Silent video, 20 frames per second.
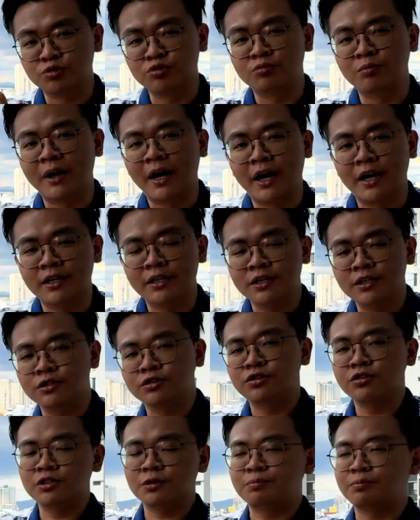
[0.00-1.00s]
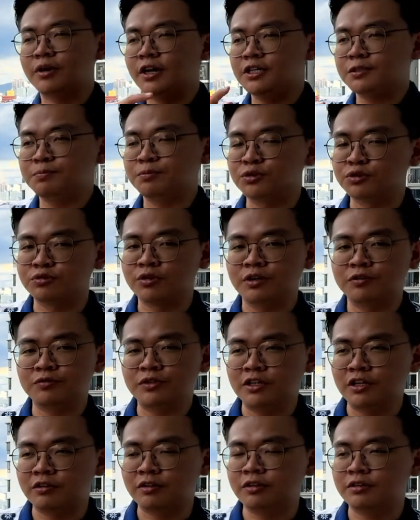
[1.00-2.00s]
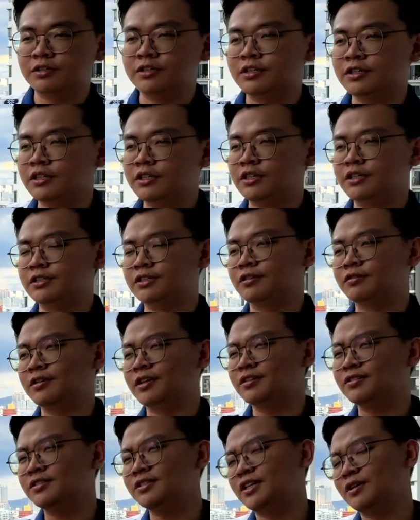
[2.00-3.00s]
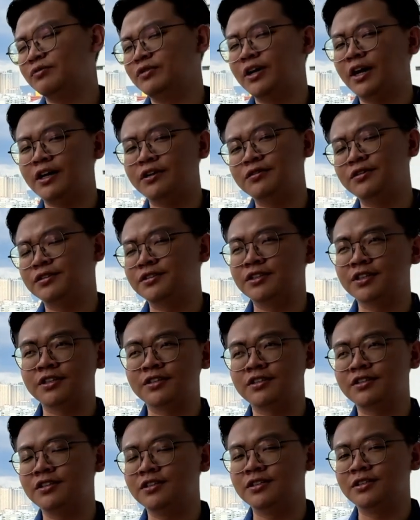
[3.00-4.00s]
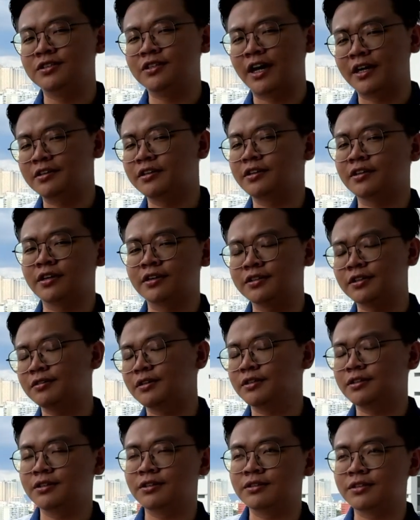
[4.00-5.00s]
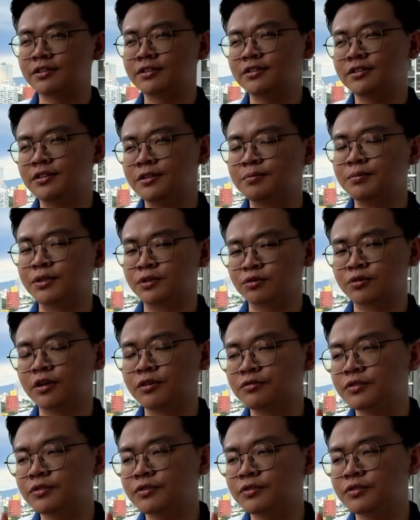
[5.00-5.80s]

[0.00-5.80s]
too bad. So the price per square feet around here is around 760, I think, 760 per square